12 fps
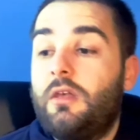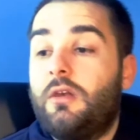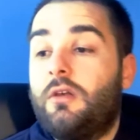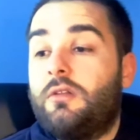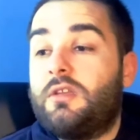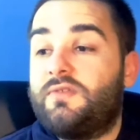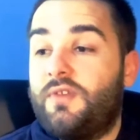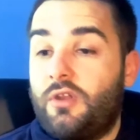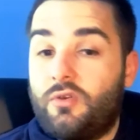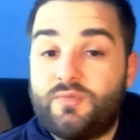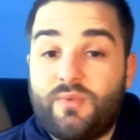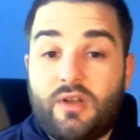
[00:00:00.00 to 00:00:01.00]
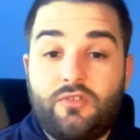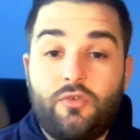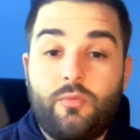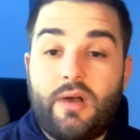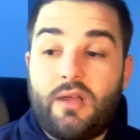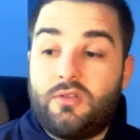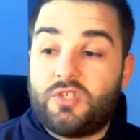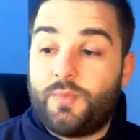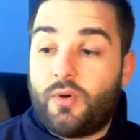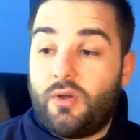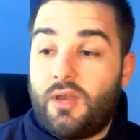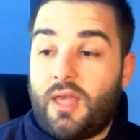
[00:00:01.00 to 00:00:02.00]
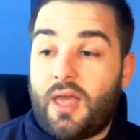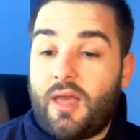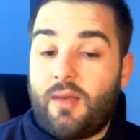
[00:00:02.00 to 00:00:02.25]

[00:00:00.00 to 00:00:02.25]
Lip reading: this video is brought to you by the SPORTENING app.